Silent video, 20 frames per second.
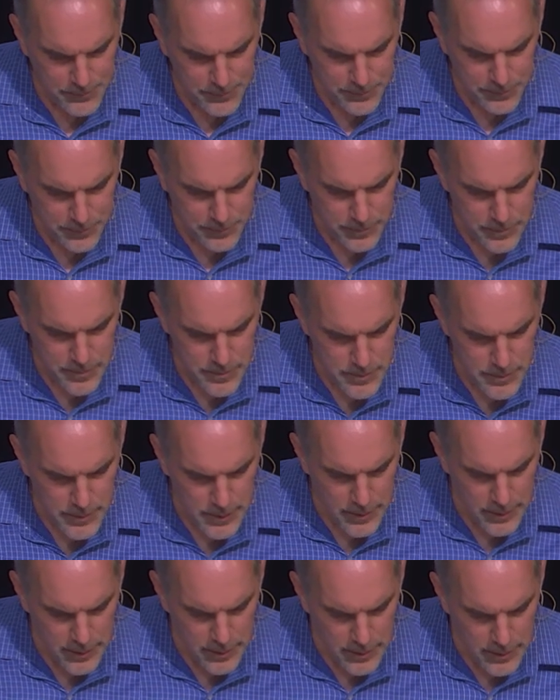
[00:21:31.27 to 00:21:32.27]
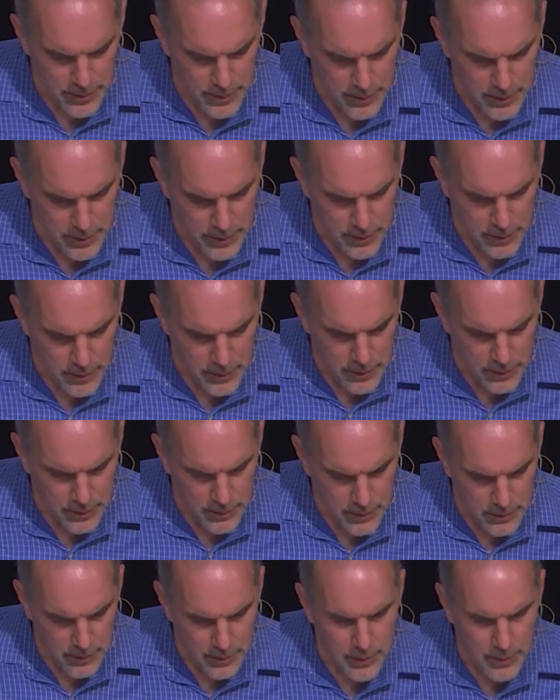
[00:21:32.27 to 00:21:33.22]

(silence)